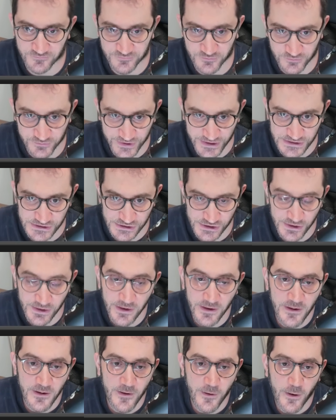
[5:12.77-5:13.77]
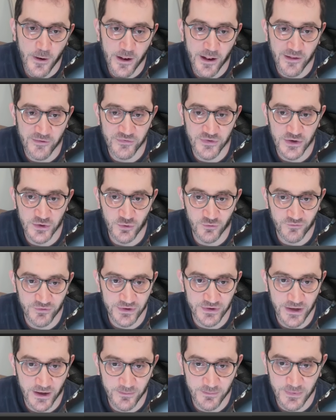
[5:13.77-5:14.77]
of rotation and then
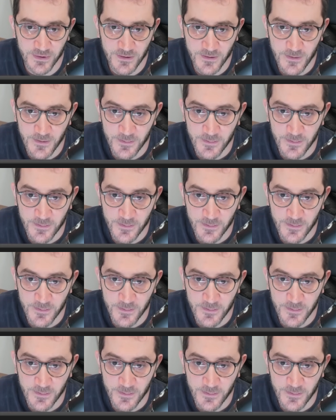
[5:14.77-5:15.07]
overlap.